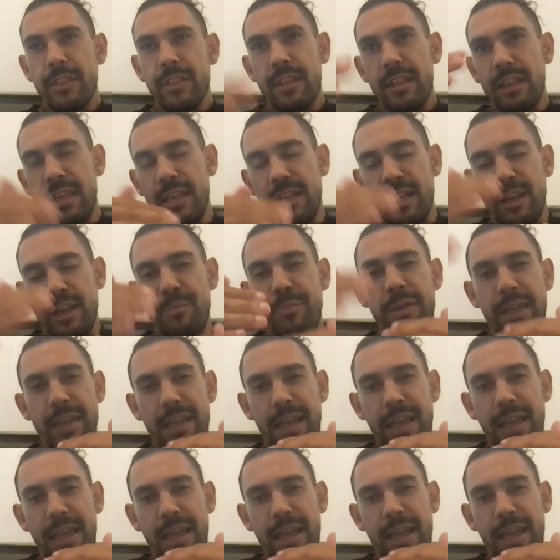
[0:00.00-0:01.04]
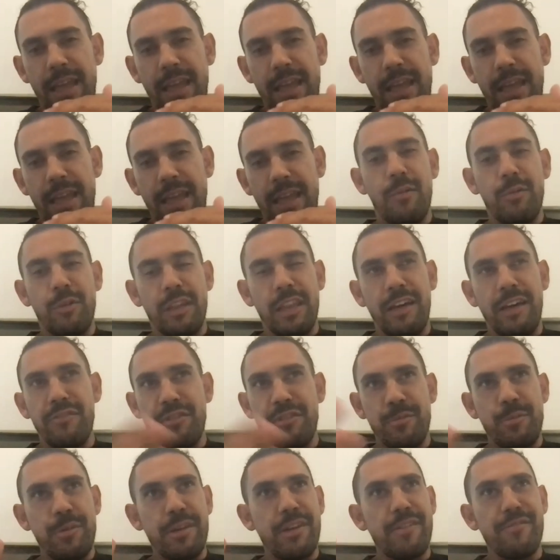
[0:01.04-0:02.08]
it could be happen. I would
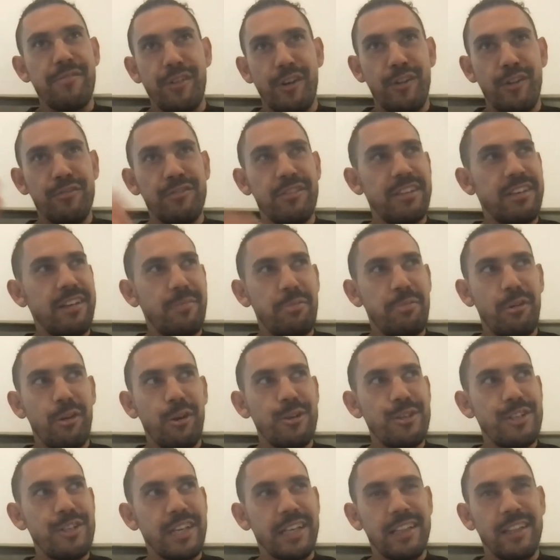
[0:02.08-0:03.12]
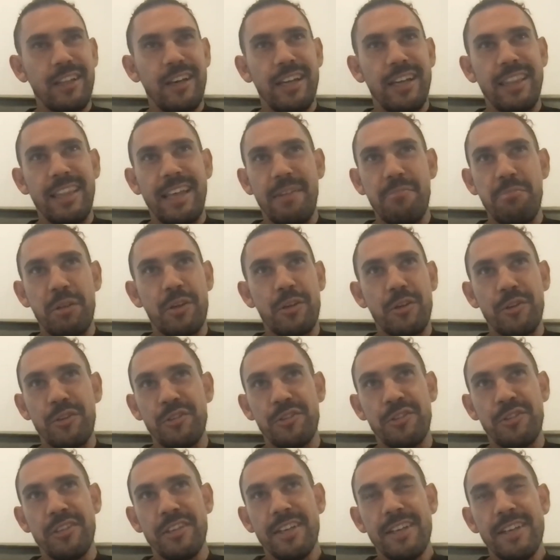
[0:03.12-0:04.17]
love to be involved in a project like that,
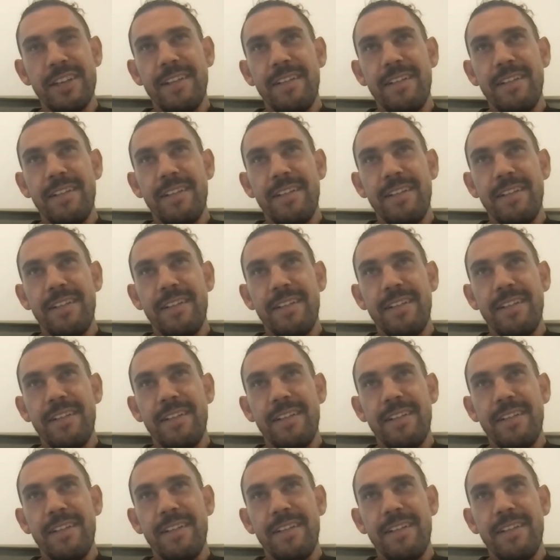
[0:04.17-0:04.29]
because